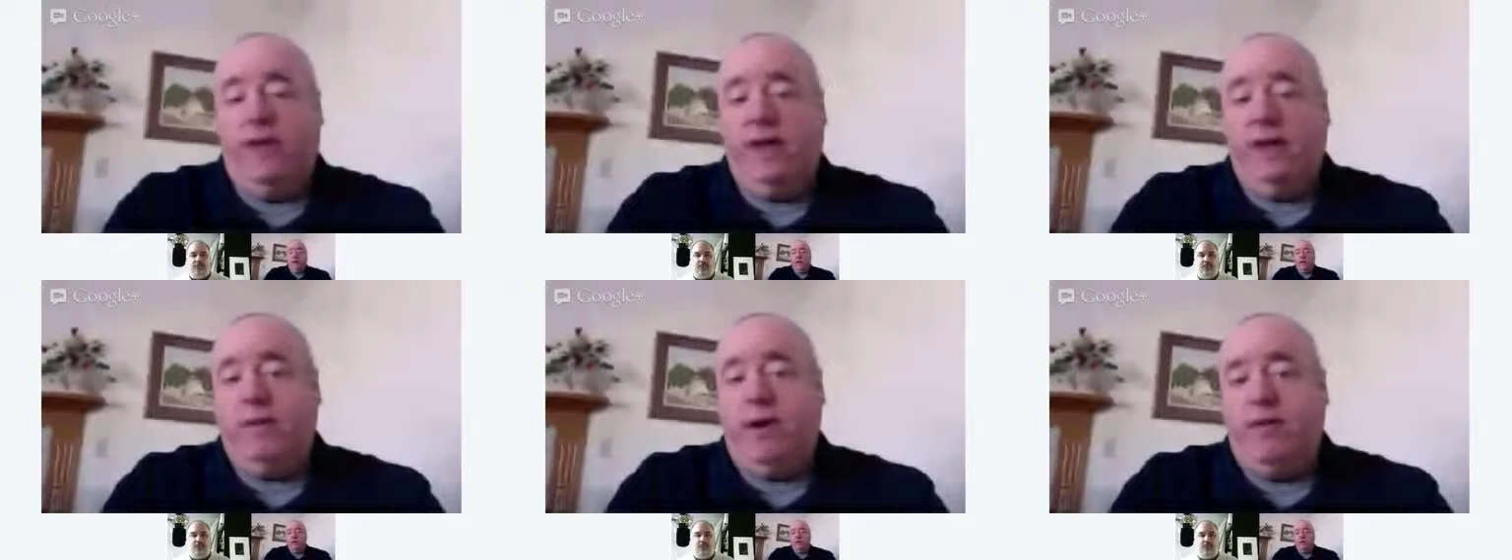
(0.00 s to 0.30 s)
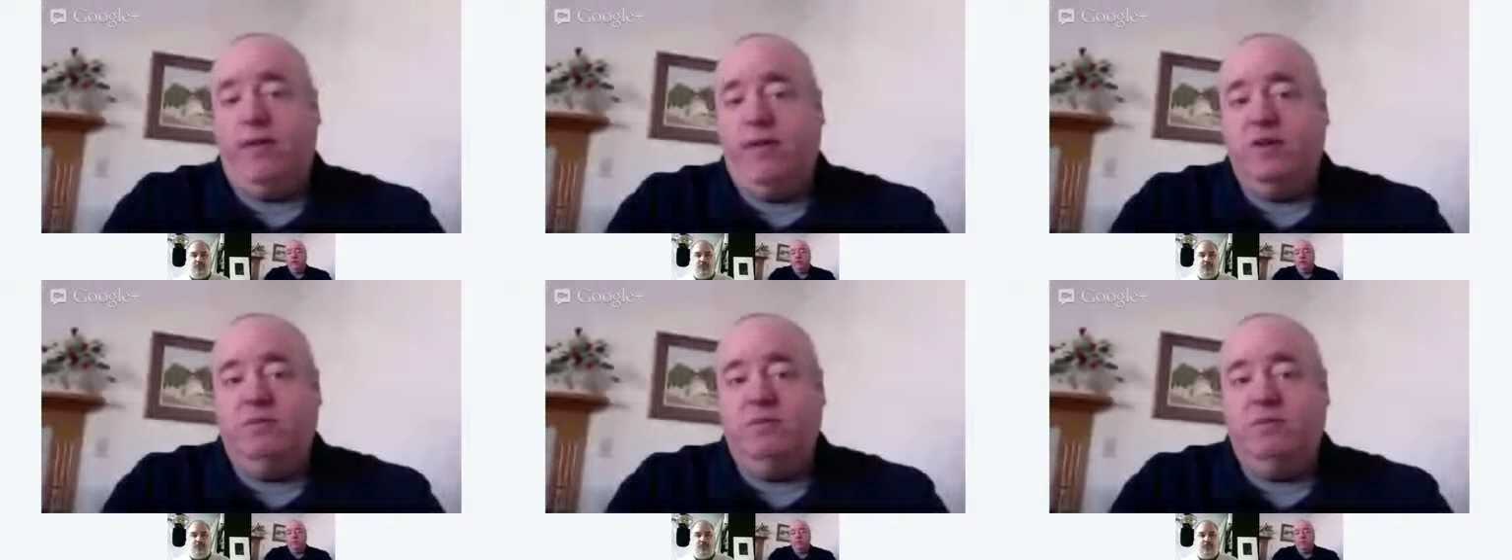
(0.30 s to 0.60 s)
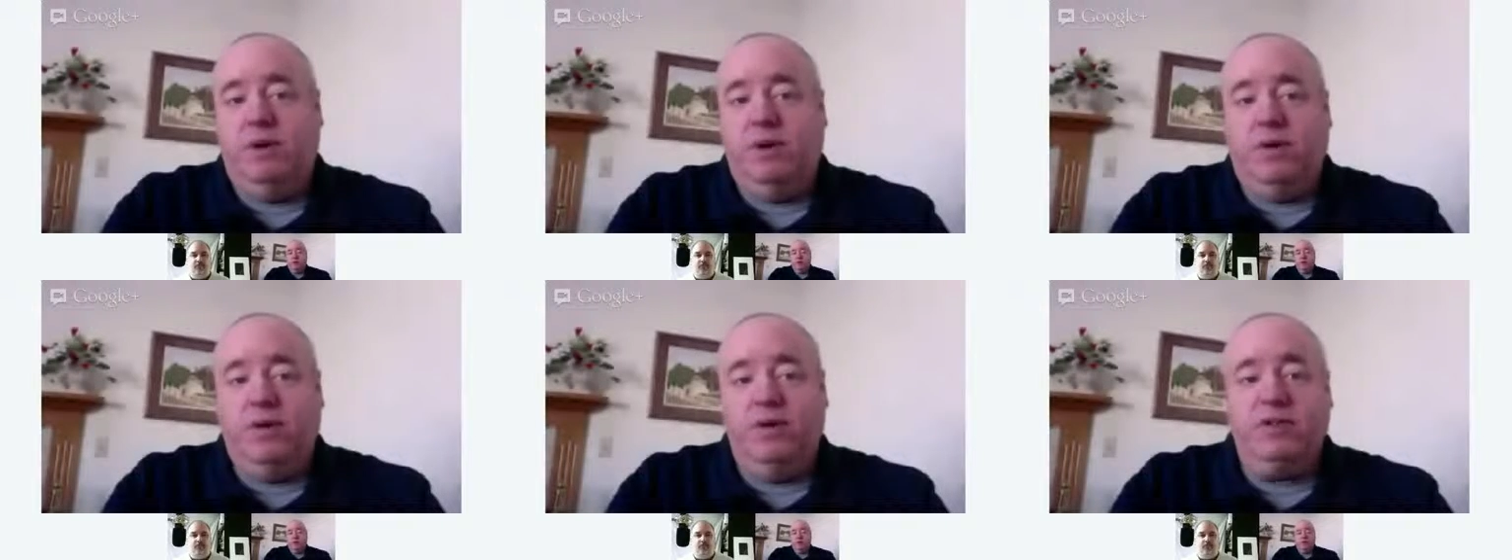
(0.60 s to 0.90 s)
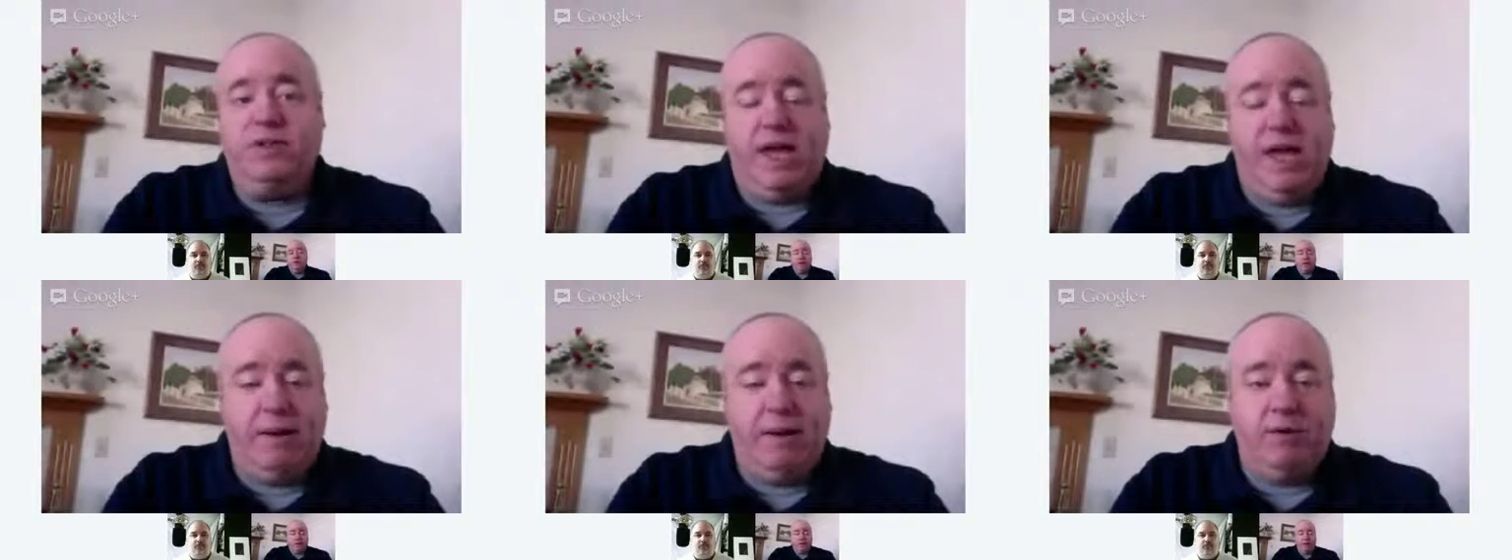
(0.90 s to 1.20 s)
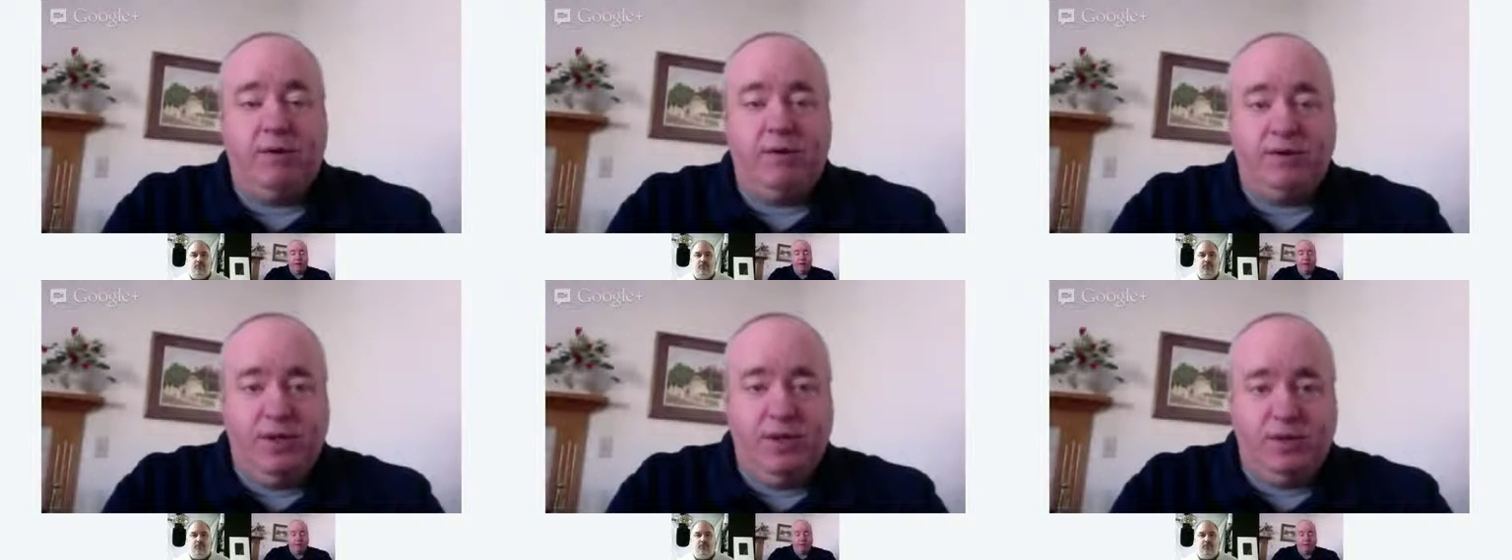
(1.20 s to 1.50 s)
thing about these mirrorless
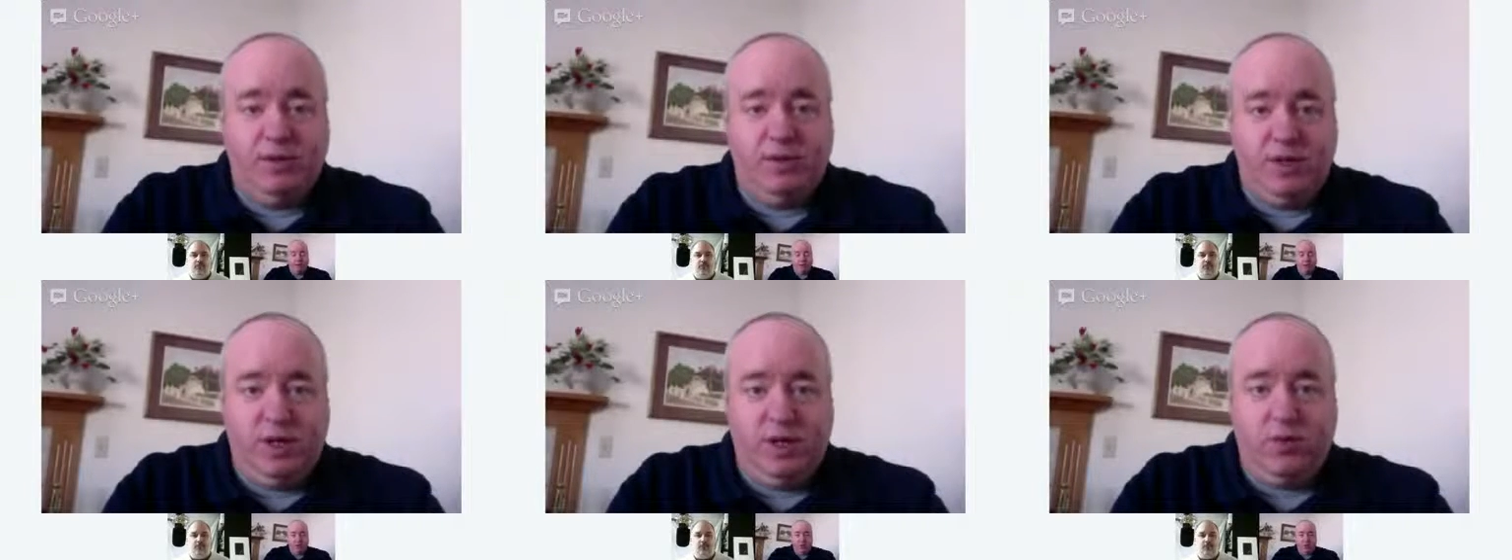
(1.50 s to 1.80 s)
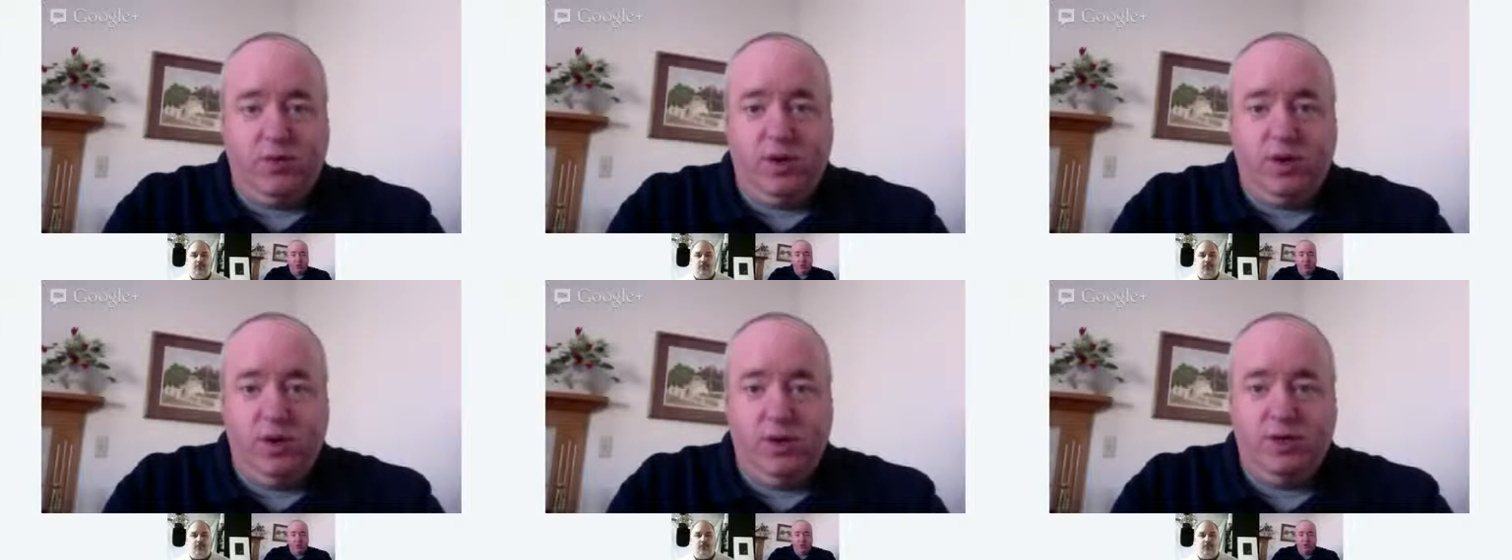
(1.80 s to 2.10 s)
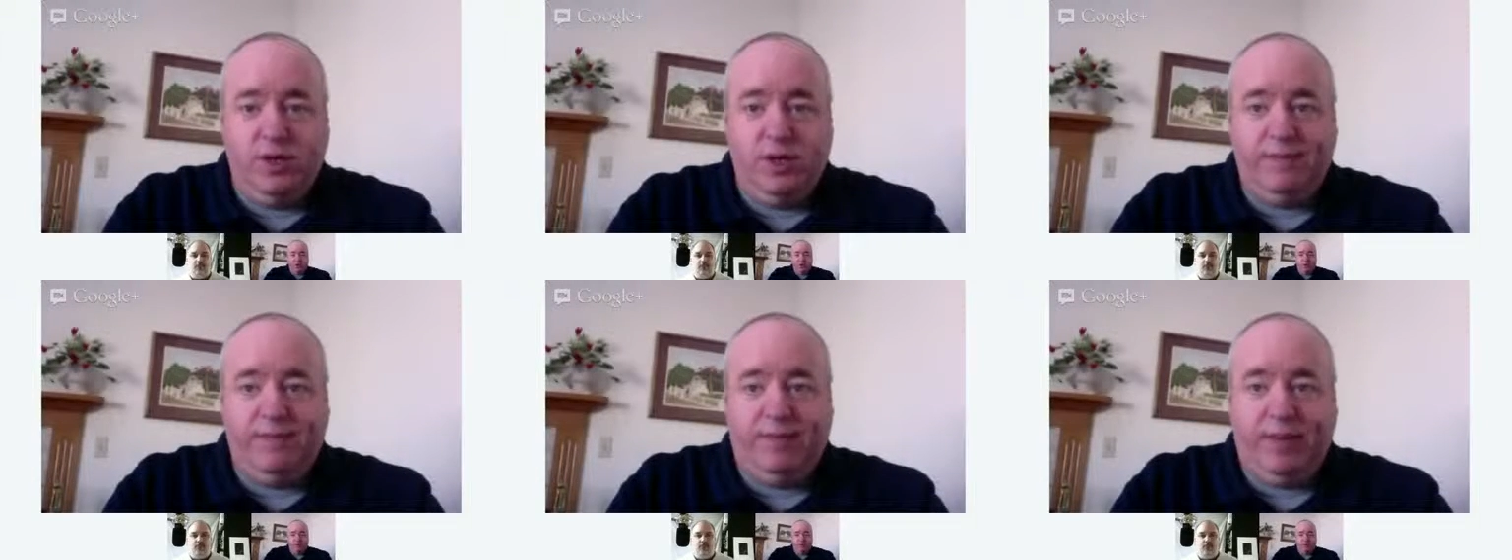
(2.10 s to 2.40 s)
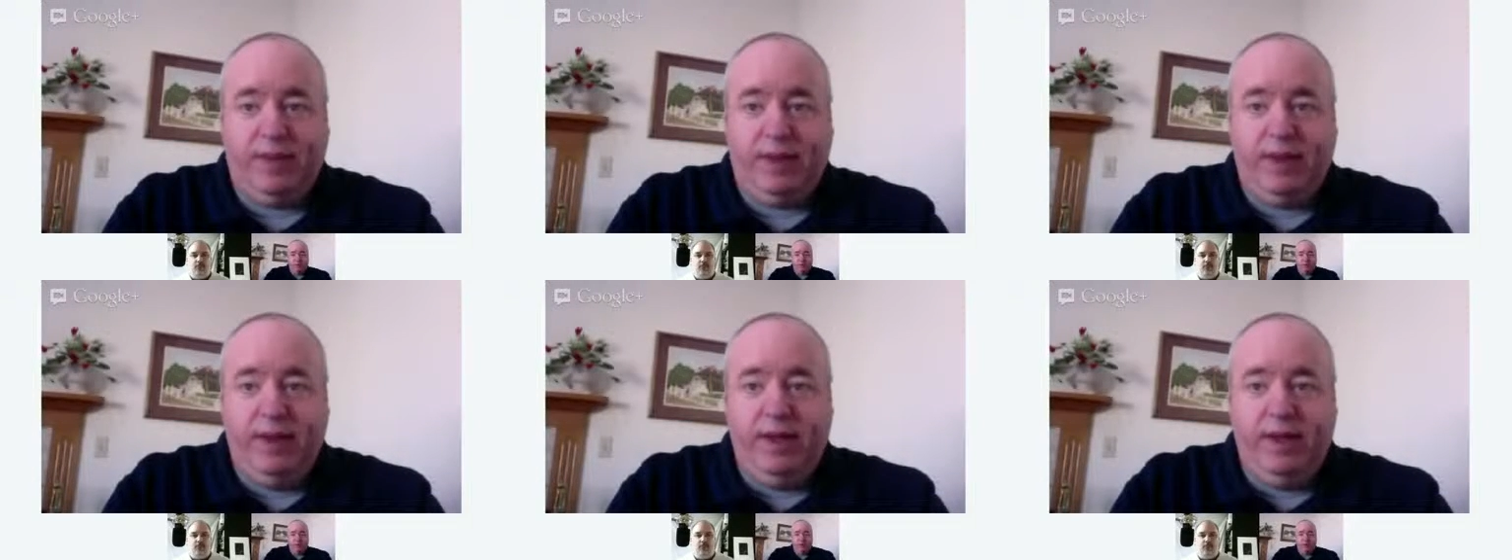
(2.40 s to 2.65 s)
camera systems that we're using,